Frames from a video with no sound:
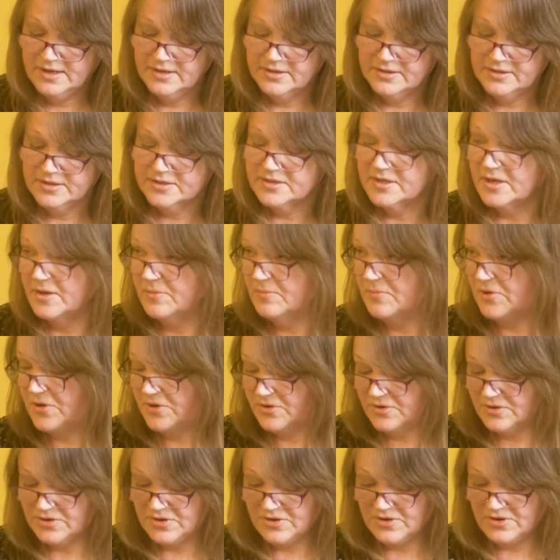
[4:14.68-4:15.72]
The
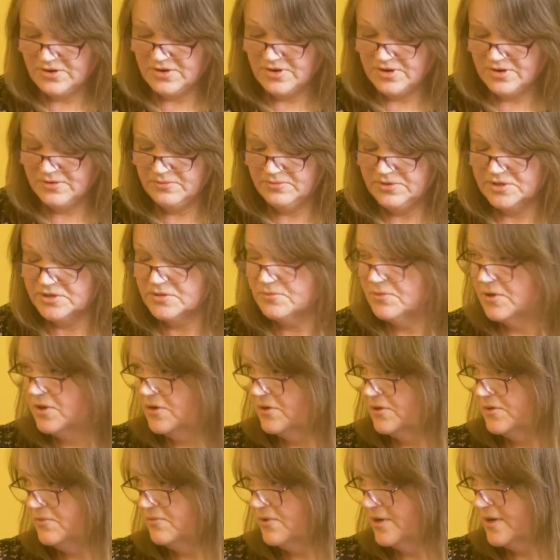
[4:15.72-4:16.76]
Sambhogakaya, which we
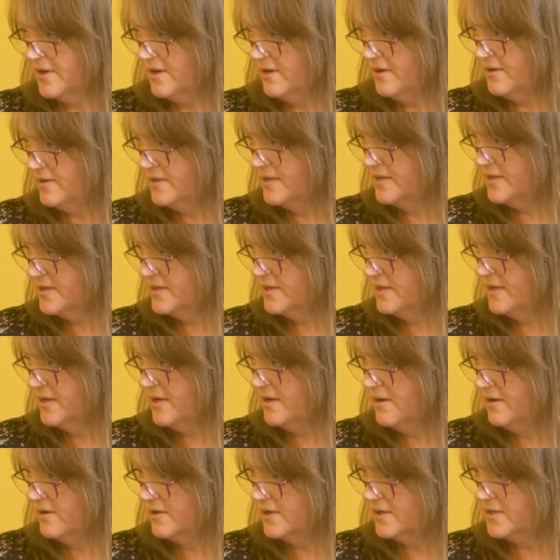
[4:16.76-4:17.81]
could regard as the
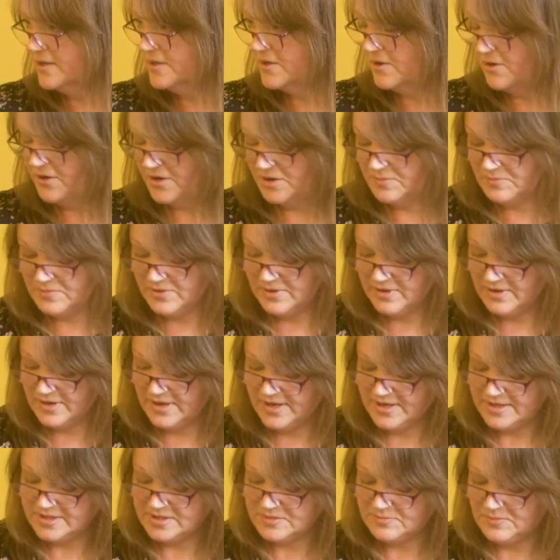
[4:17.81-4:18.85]
archetypal
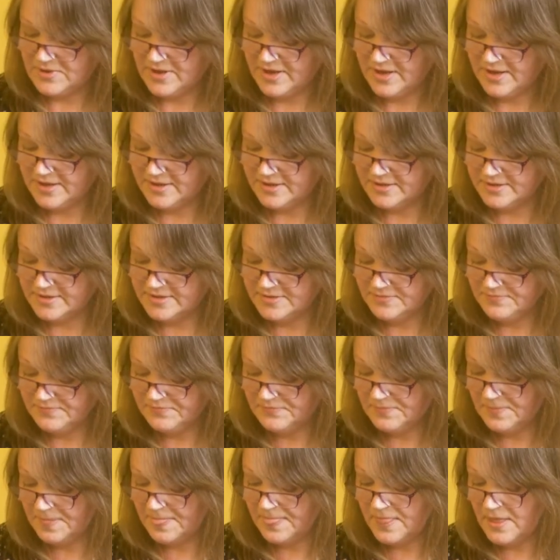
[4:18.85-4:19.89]
aspect,
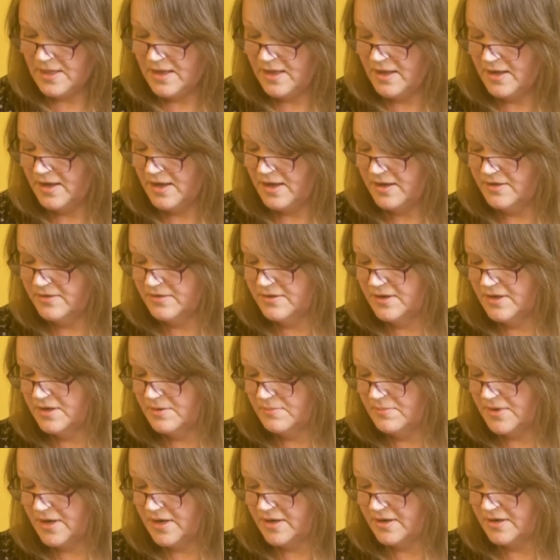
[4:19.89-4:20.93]
and the
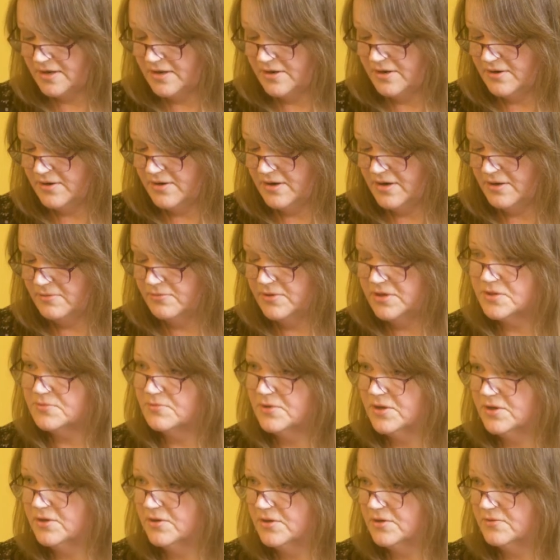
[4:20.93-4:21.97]
Namanakaya, which
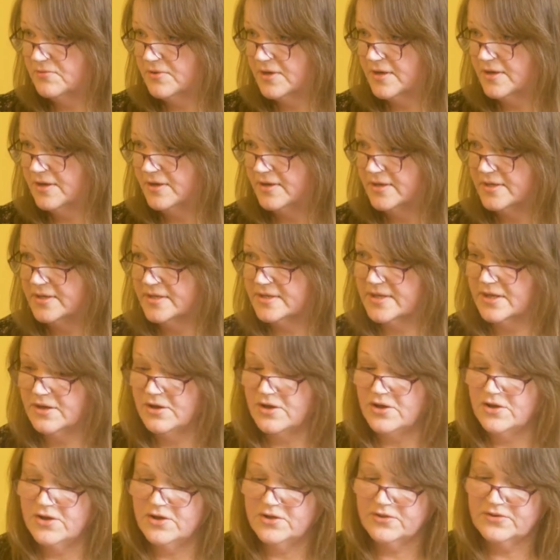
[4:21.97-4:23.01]
we could regard as the
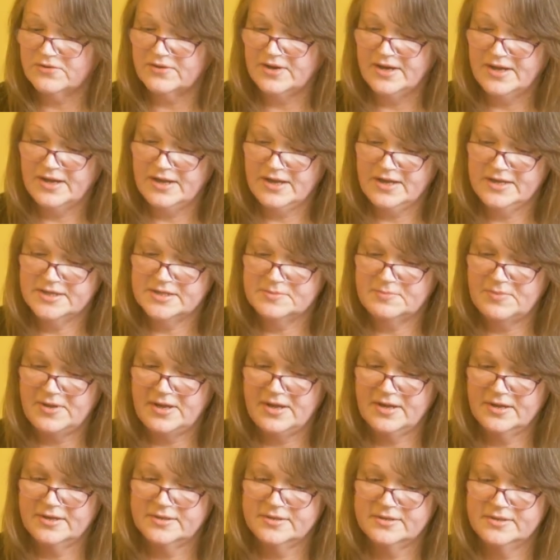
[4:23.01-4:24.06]
earthly
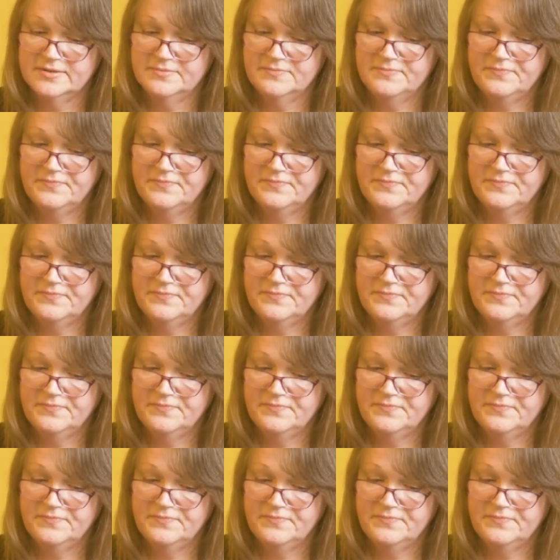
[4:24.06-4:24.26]
aspect.